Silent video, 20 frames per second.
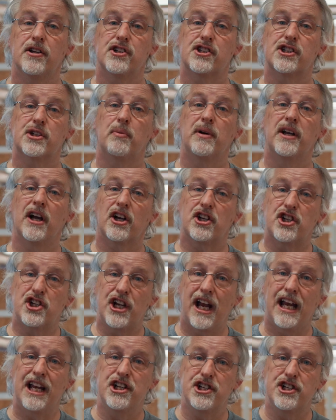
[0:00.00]
So we are
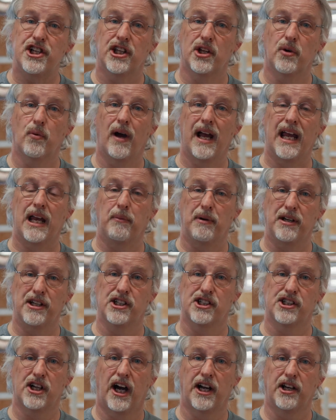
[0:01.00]
changing the way we
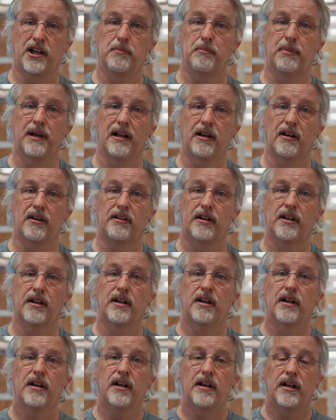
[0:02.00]
design and build
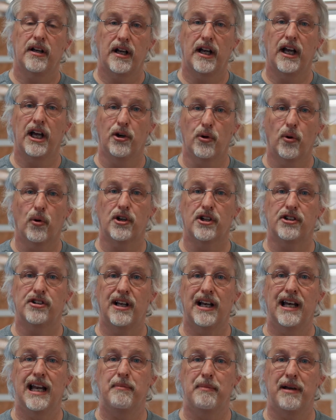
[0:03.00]
in order
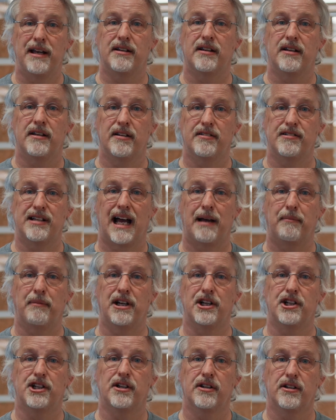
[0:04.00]
to limit the
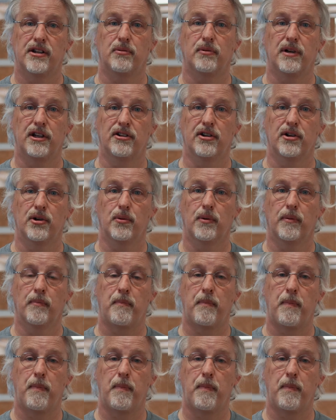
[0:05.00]
damage that we do.